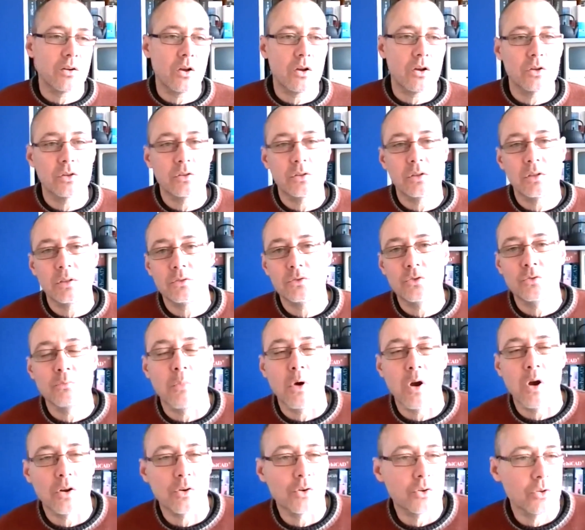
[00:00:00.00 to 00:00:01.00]
or
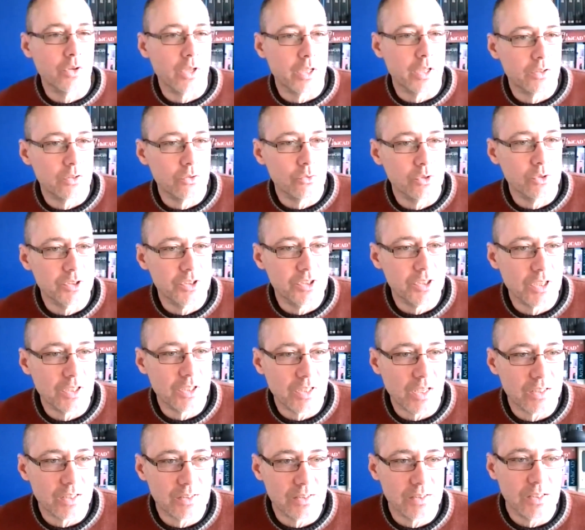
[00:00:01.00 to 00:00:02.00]
tomorrow, you will see
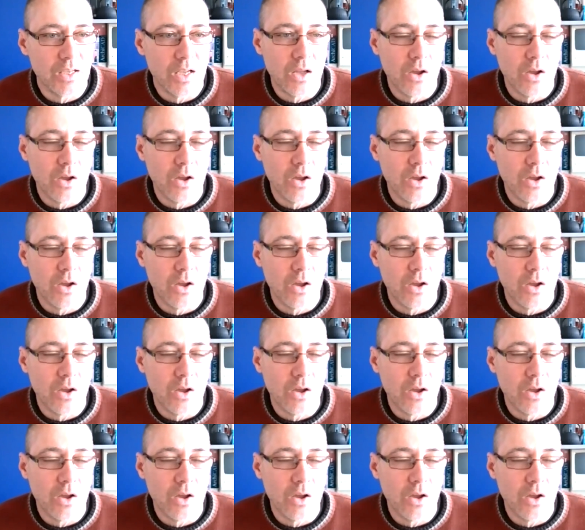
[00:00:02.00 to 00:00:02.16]
that,